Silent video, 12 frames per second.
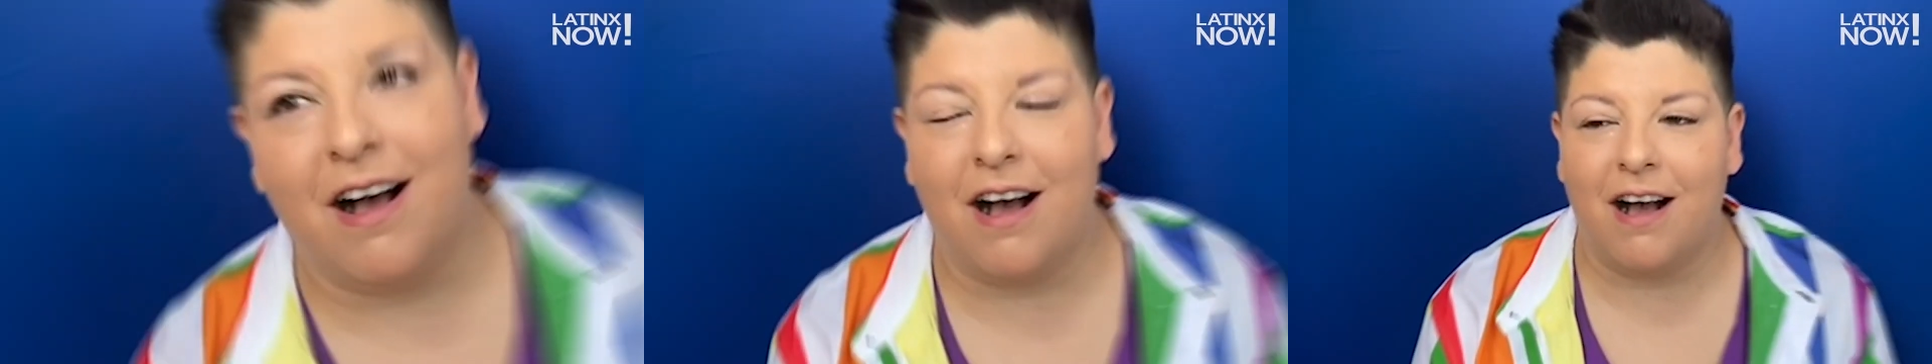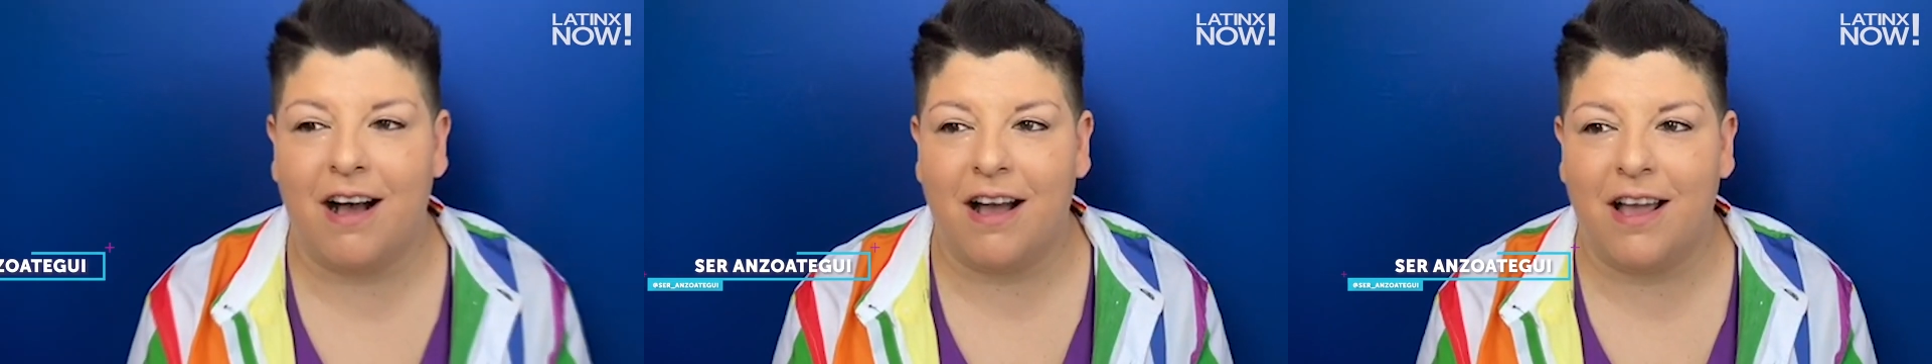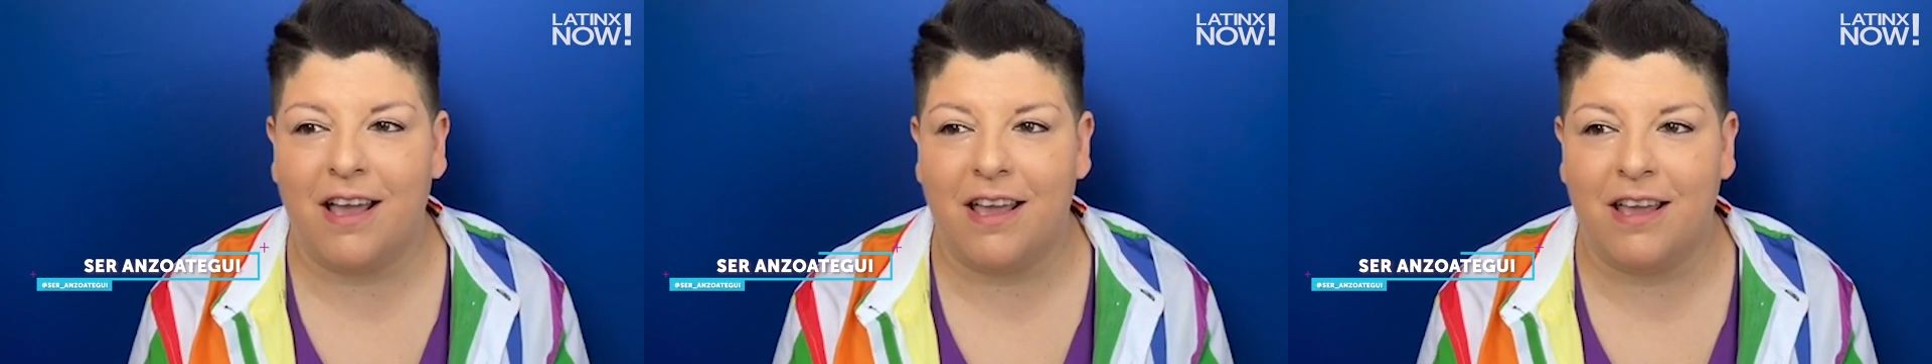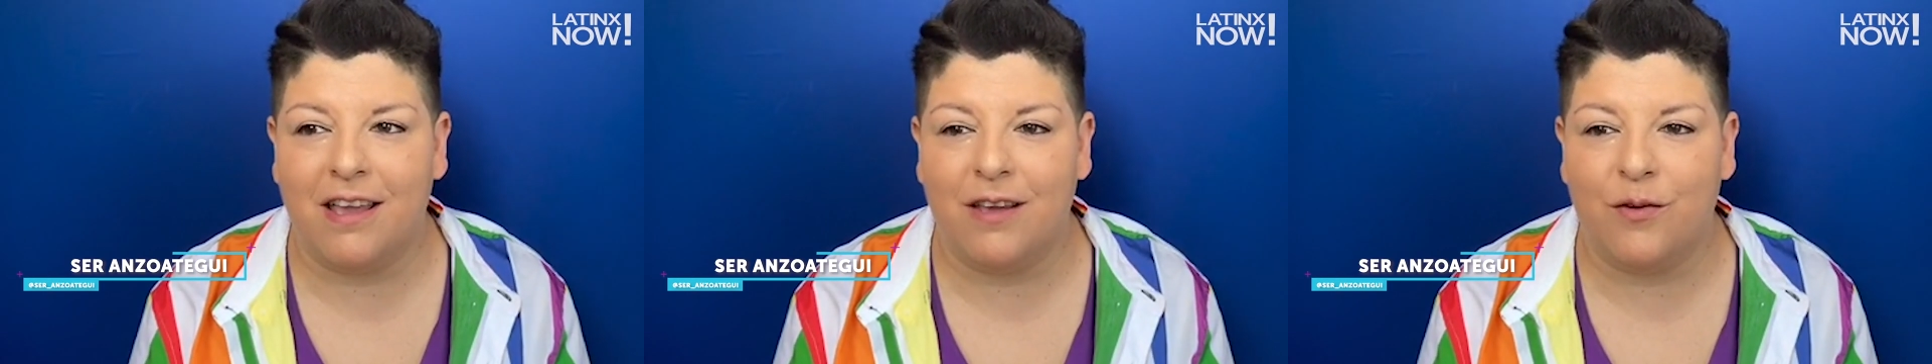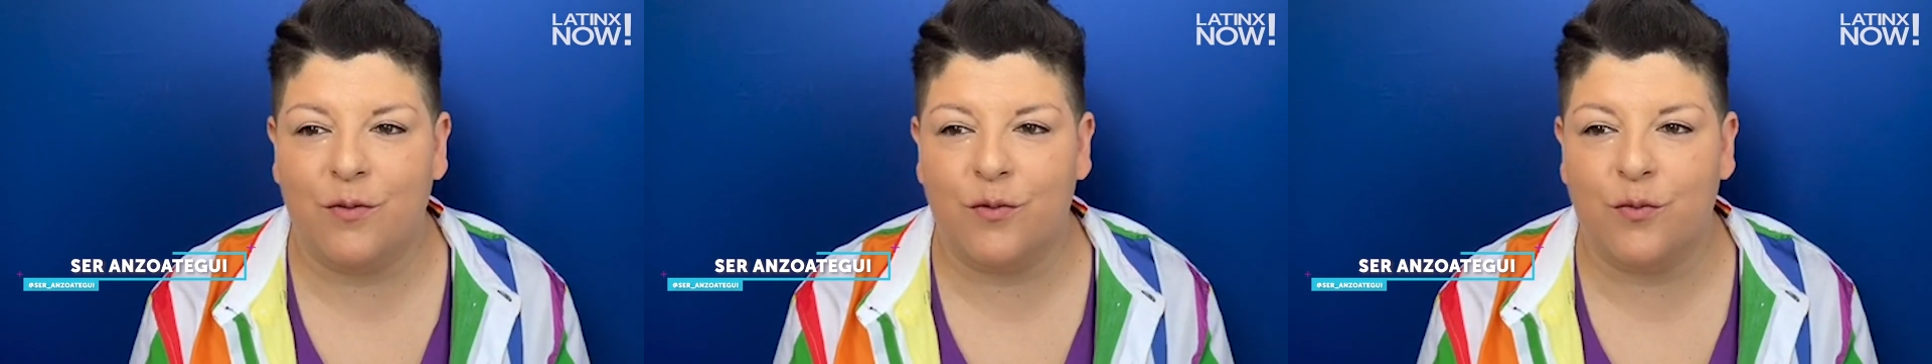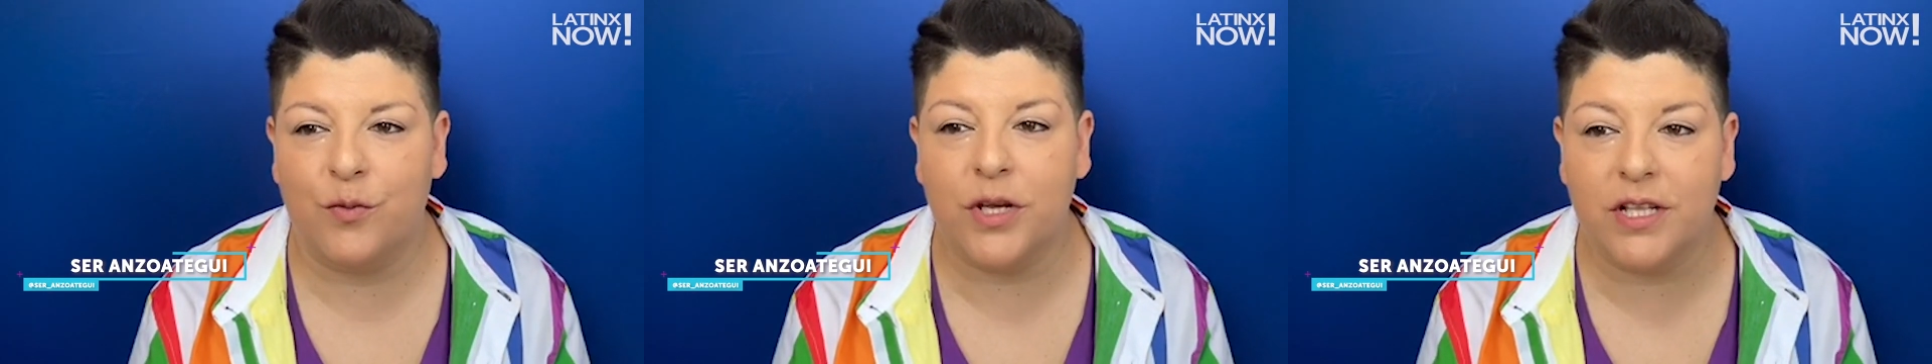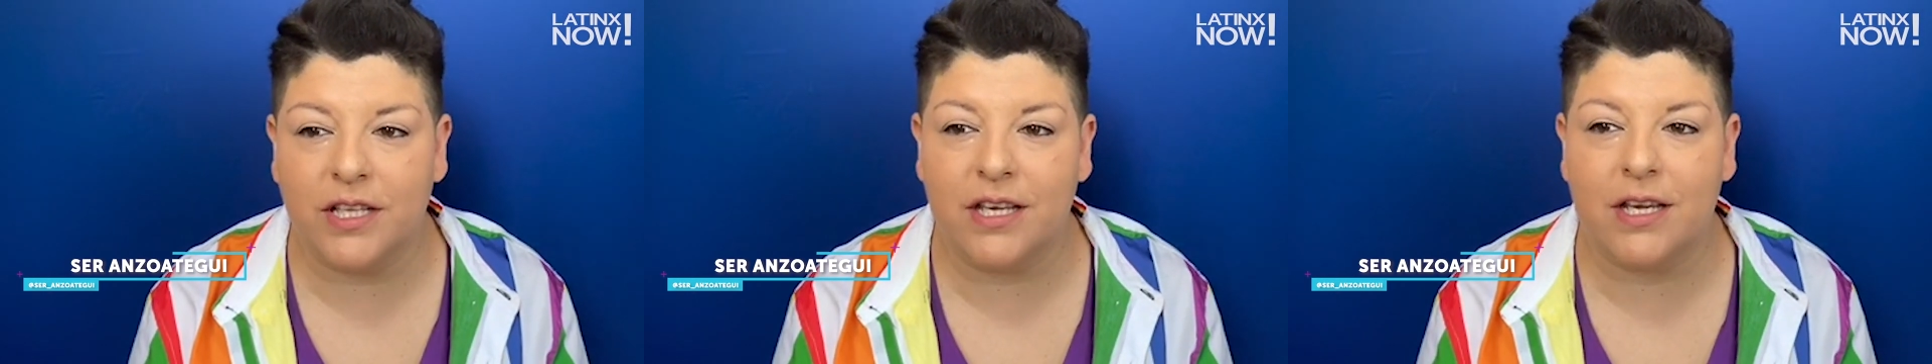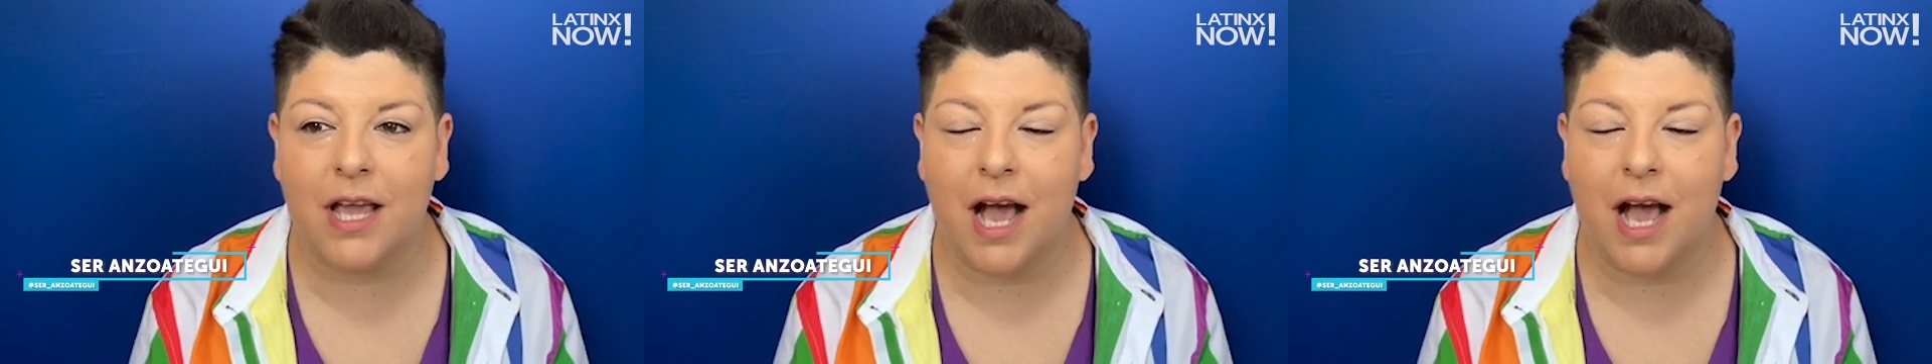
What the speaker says: I really